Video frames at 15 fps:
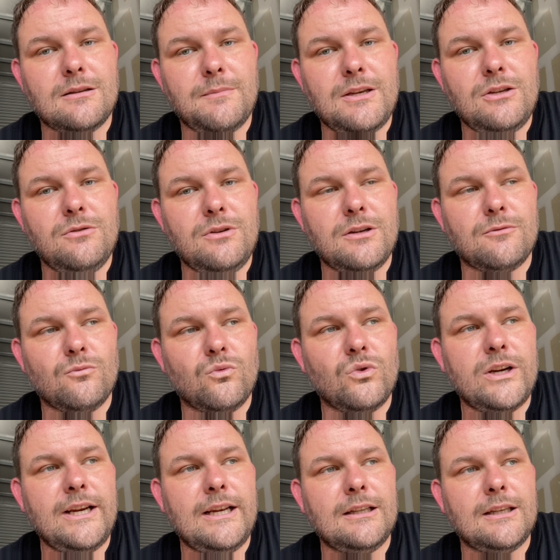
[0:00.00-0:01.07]
I mean, you can
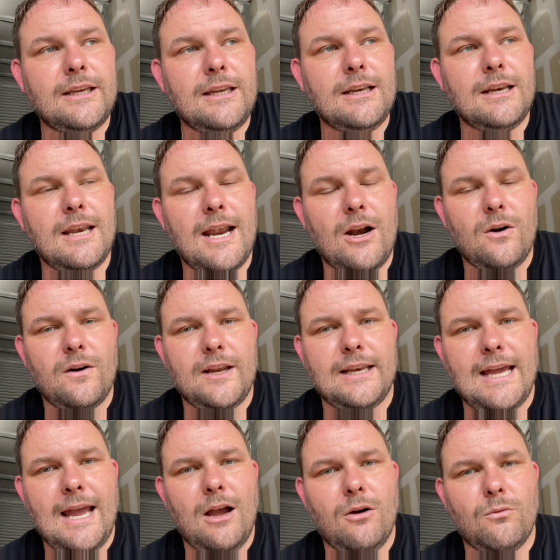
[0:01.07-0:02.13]
really narrow it
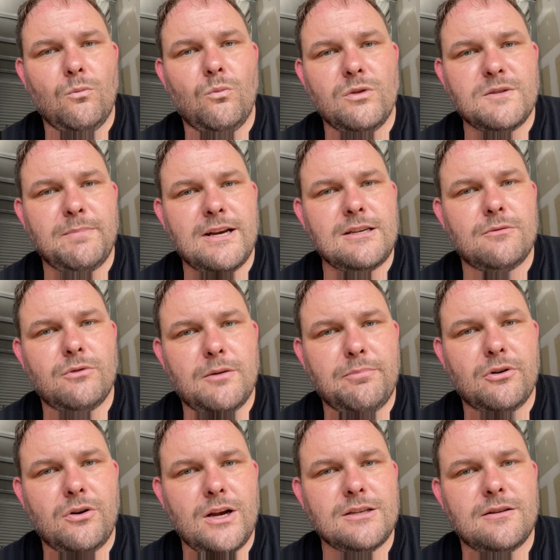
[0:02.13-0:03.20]
down, especially with a
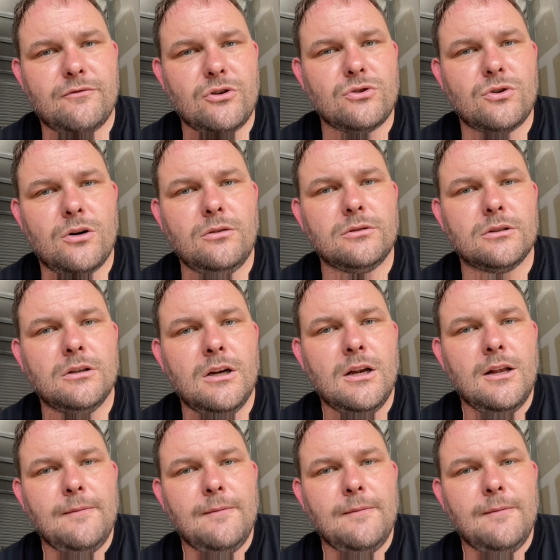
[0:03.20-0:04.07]
progressive controller.